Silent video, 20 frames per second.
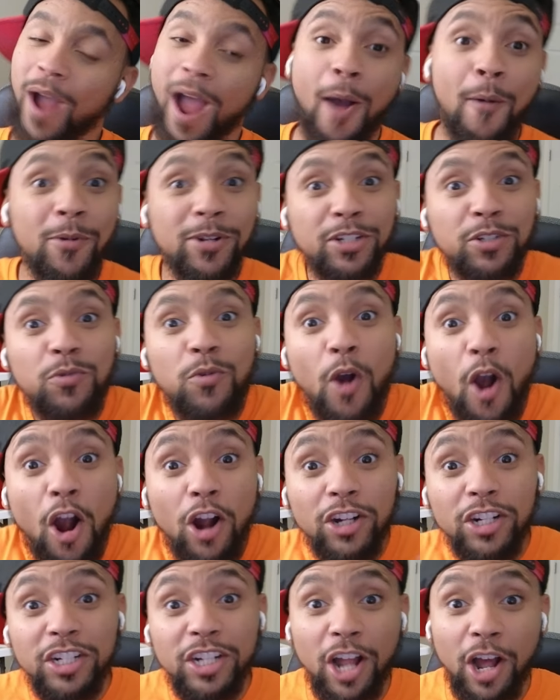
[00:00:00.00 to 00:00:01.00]
I want to do
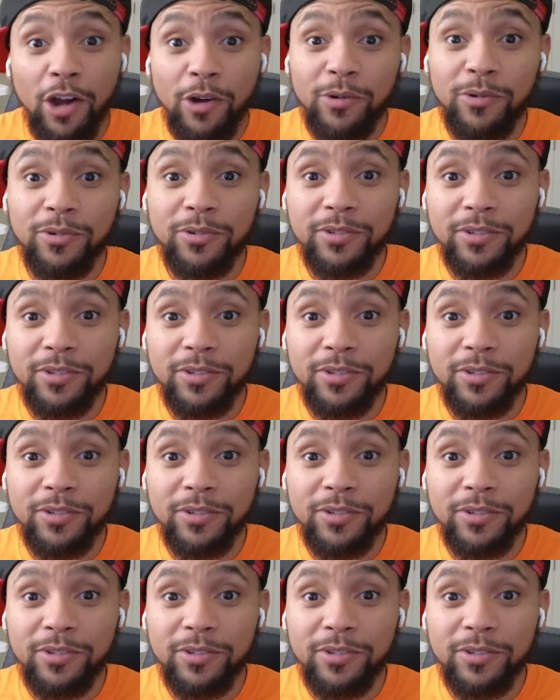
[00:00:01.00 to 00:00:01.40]
Artie know.